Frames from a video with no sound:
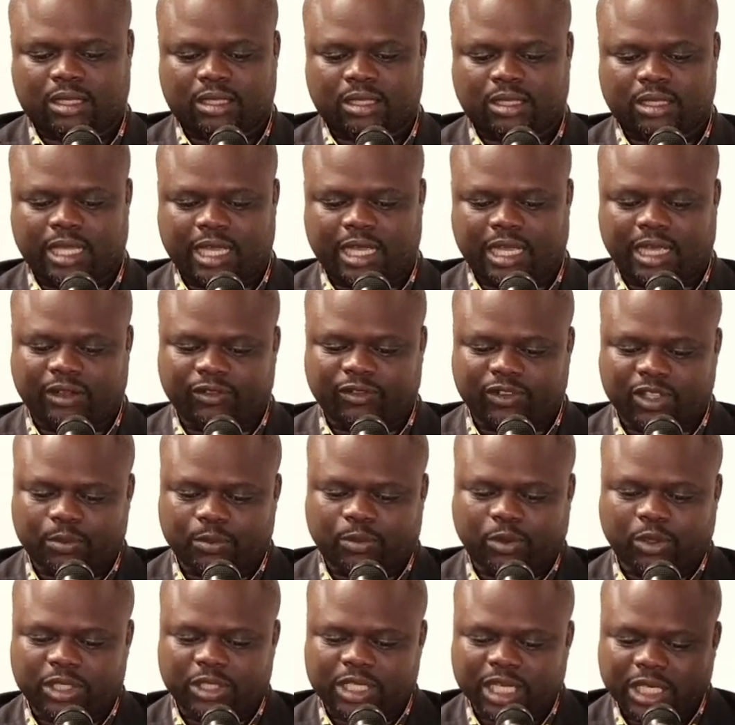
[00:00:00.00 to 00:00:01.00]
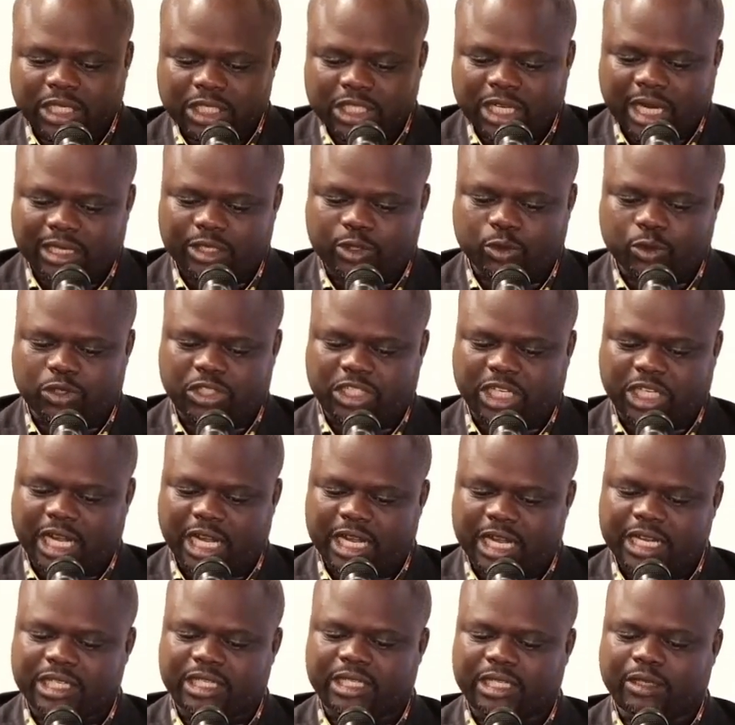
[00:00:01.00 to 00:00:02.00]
They have the potential to change the